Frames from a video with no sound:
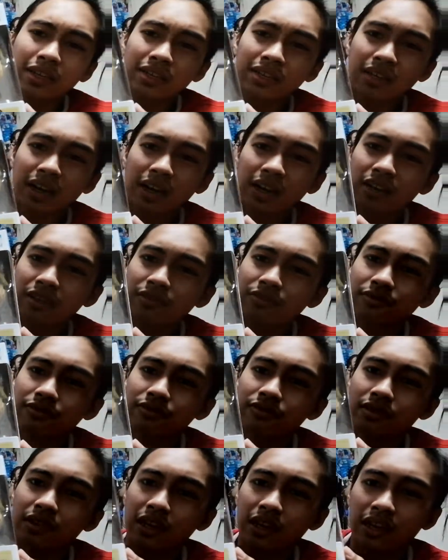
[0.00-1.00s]
that kind of
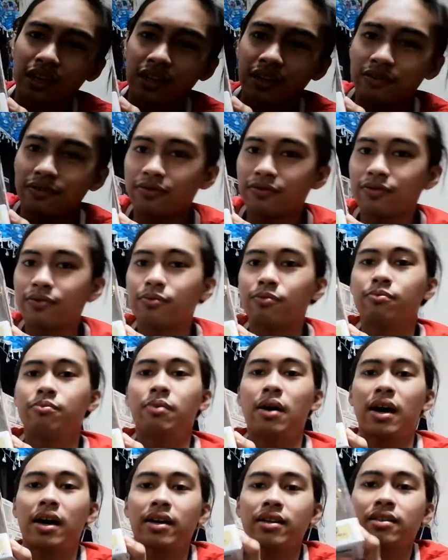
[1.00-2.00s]
the leaf
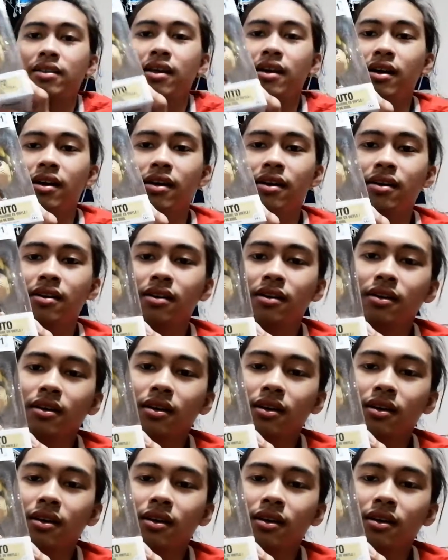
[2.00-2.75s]
back there.